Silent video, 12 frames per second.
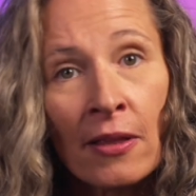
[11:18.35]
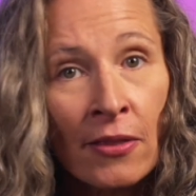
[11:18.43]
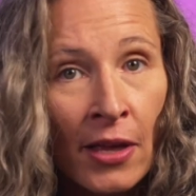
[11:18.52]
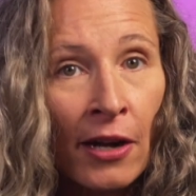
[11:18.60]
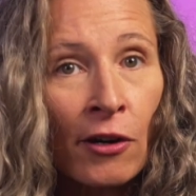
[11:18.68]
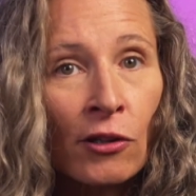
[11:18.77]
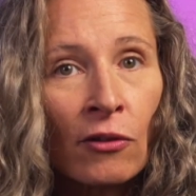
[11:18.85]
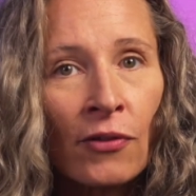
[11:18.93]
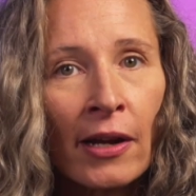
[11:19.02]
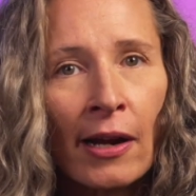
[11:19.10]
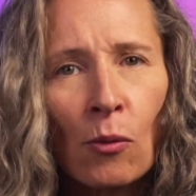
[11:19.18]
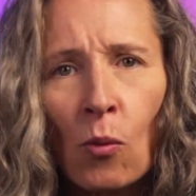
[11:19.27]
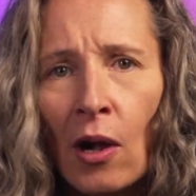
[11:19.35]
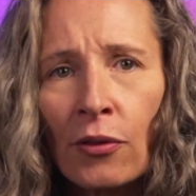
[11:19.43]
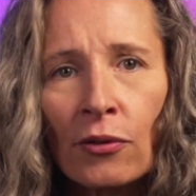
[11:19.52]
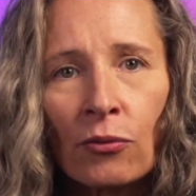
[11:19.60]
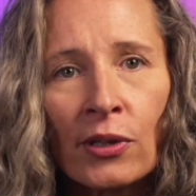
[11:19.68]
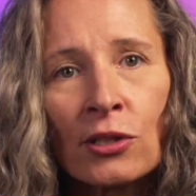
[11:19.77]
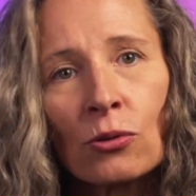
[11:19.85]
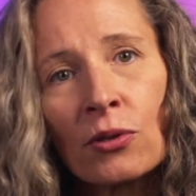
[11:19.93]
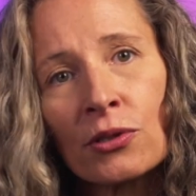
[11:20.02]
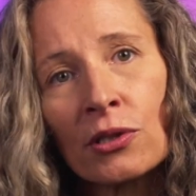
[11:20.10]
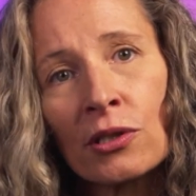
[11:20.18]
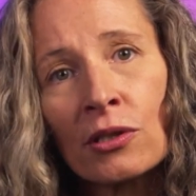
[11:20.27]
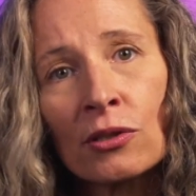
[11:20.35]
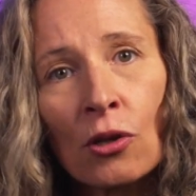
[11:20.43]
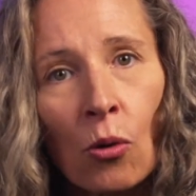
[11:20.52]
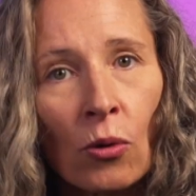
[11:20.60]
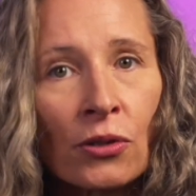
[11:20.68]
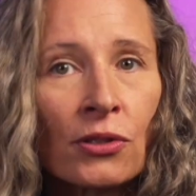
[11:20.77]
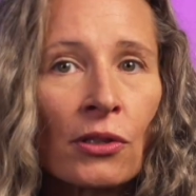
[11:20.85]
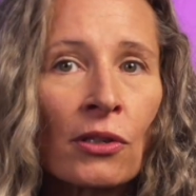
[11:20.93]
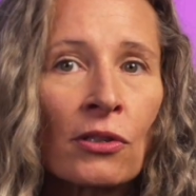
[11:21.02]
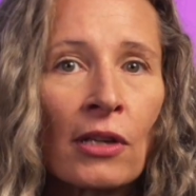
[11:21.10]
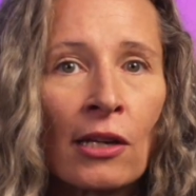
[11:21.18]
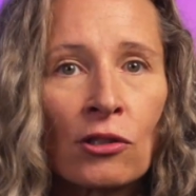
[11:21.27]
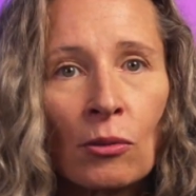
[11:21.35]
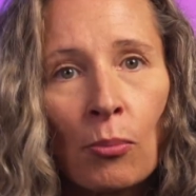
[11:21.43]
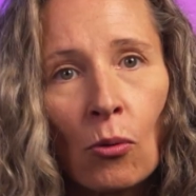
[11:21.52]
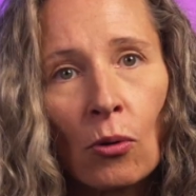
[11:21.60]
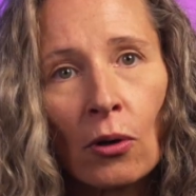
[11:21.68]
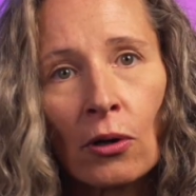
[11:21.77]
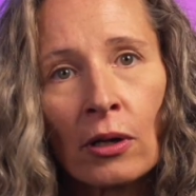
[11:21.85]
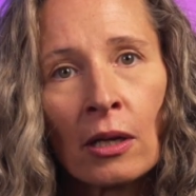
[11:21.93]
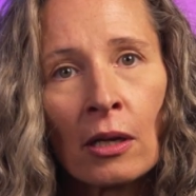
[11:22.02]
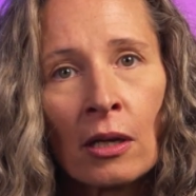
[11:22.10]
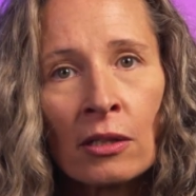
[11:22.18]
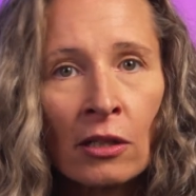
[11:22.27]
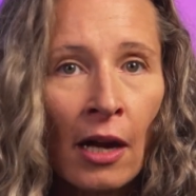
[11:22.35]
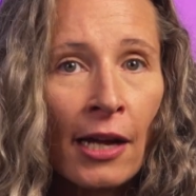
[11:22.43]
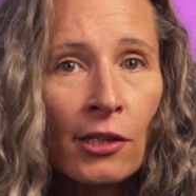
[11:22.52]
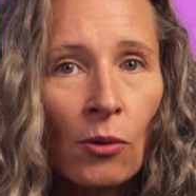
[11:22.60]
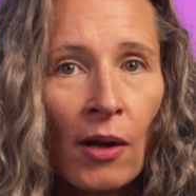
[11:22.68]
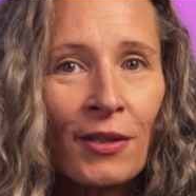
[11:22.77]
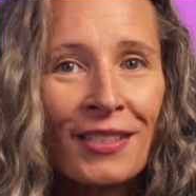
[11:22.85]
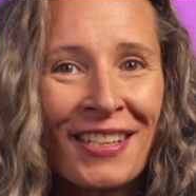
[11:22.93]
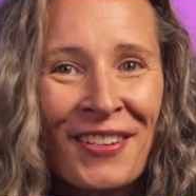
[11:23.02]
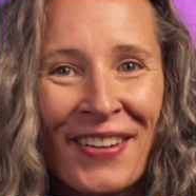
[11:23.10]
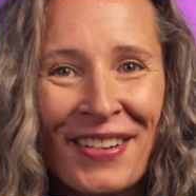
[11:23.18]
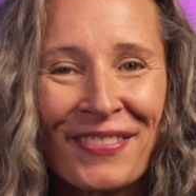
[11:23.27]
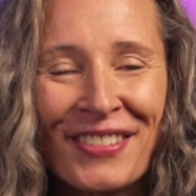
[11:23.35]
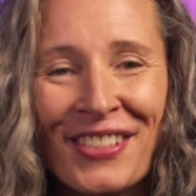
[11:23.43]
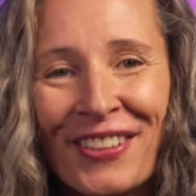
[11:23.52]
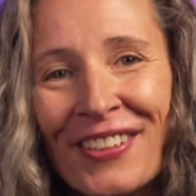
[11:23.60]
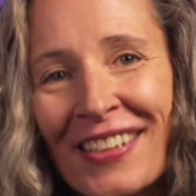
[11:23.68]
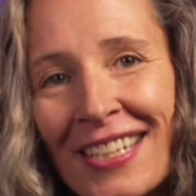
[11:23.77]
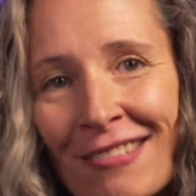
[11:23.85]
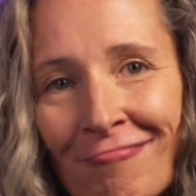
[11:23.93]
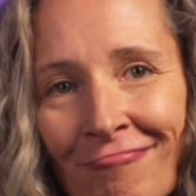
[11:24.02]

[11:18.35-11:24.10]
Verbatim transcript: There, you'll find a wealth of resources, courses, and support to guide you on this incredible journey.